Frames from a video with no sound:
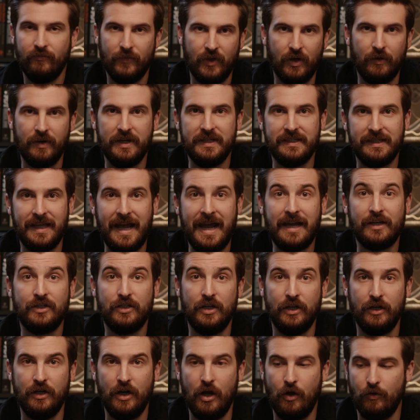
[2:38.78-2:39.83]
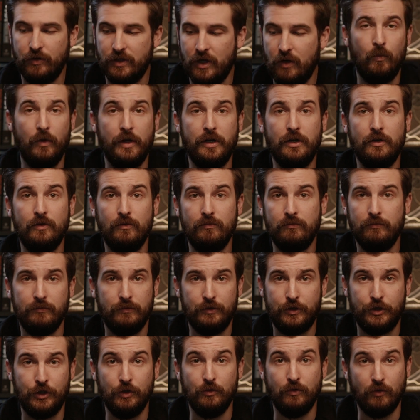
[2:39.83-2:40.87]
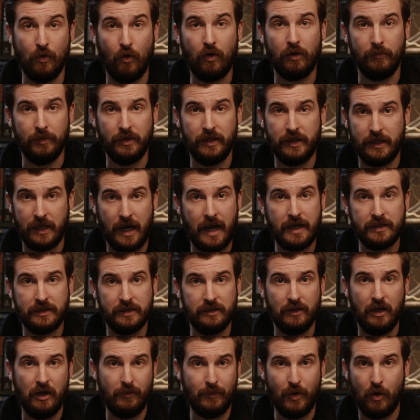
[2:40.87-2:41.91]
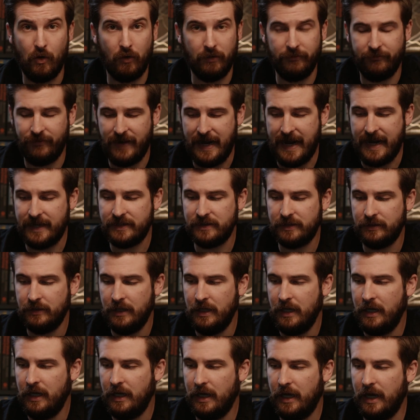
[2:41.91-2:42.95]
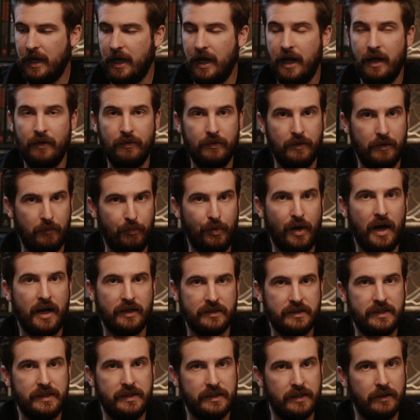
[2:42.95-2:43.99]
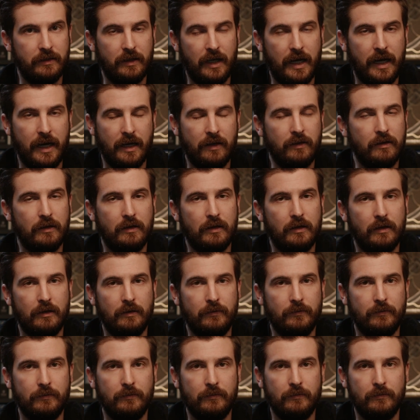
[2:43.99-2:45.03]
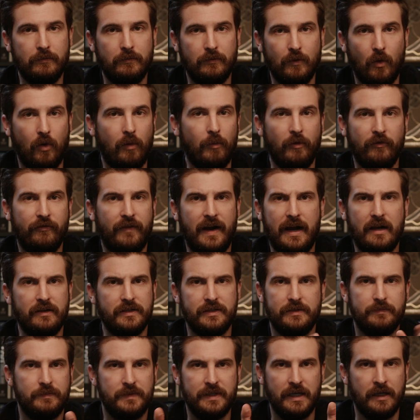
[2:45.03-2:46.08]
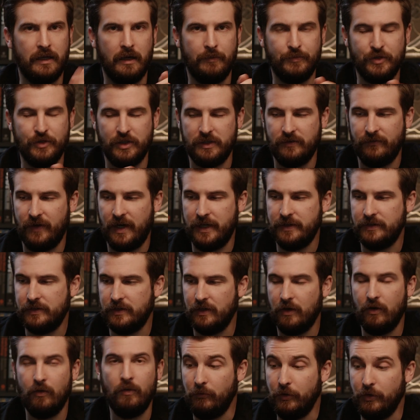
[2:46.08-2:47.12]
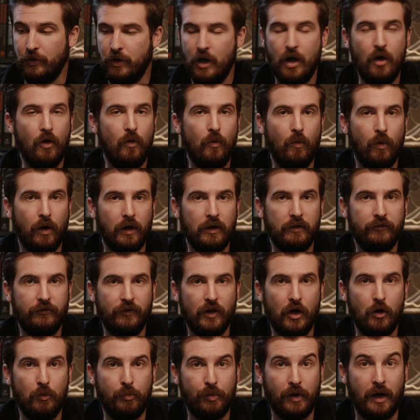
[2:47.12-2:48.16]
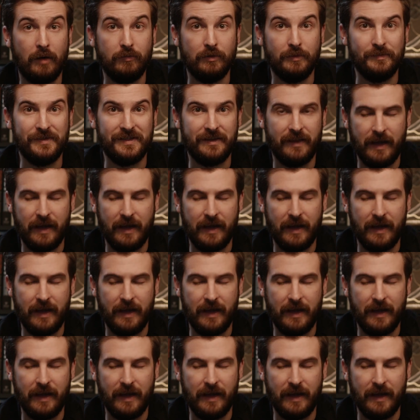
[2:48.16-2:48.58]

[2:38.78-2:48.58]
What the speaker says: there is that to note. When you shoot normally, not slow-mo or fast, the proxies and the normal files sync up just fine. So no workflow problems